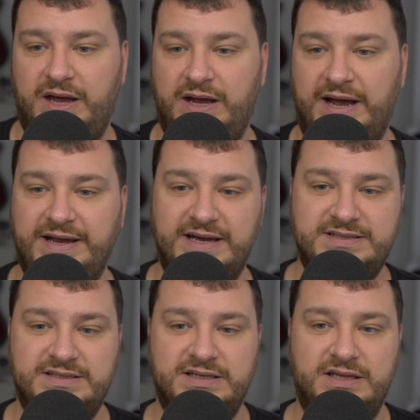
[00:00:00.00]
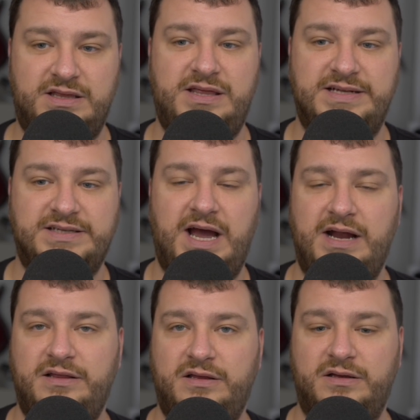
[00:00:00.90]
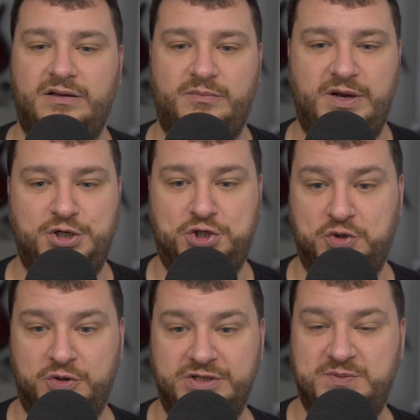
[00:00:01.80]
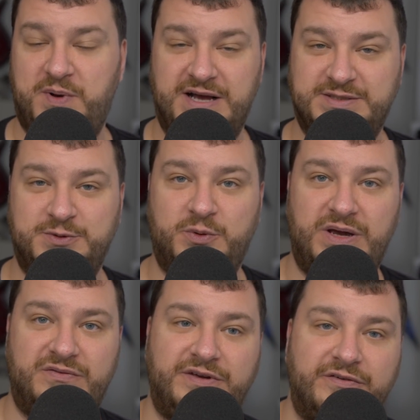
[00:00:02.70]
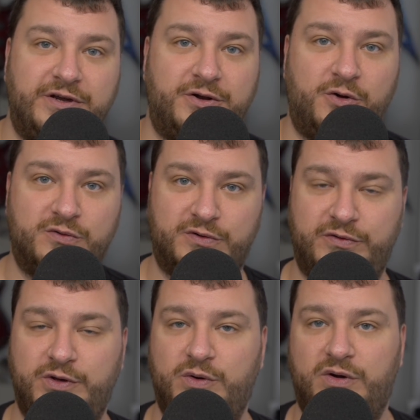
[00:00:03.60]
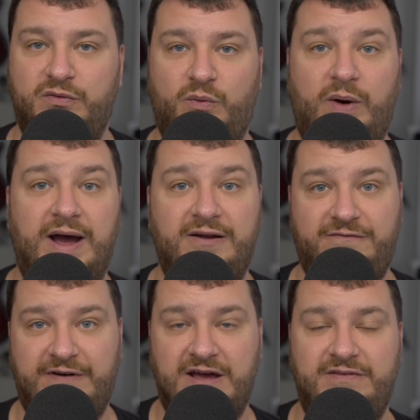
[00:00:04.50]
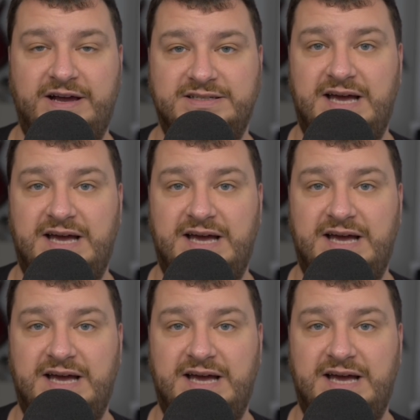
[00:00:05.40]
I guess that's kind of my shortest possible way of giving an overview of why 5x